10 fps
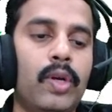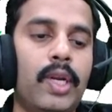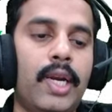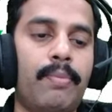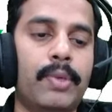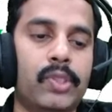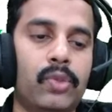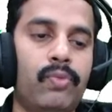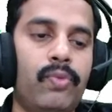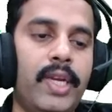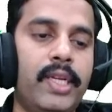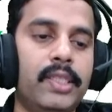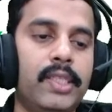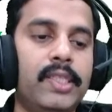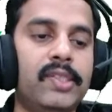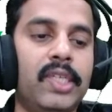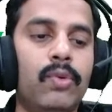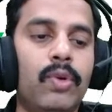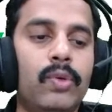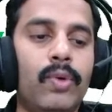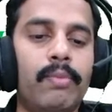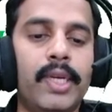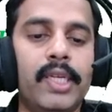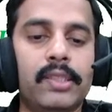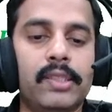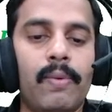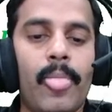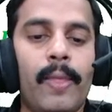Laplace of y, that is equal to 1 by s,